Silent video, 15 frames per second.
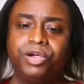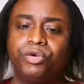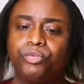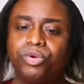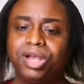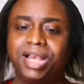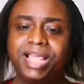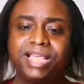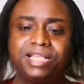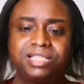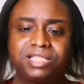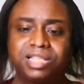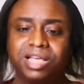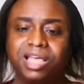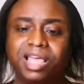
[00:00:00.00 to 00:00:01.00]

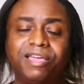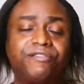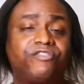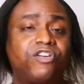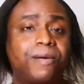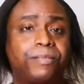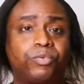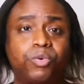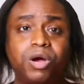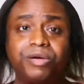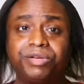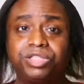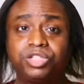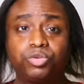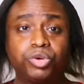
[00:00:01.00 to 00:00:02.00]
released in
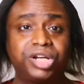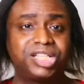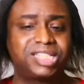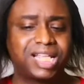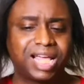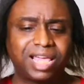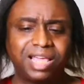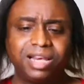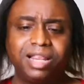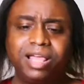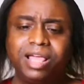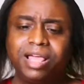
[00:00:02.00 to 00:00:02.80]
February 22nd.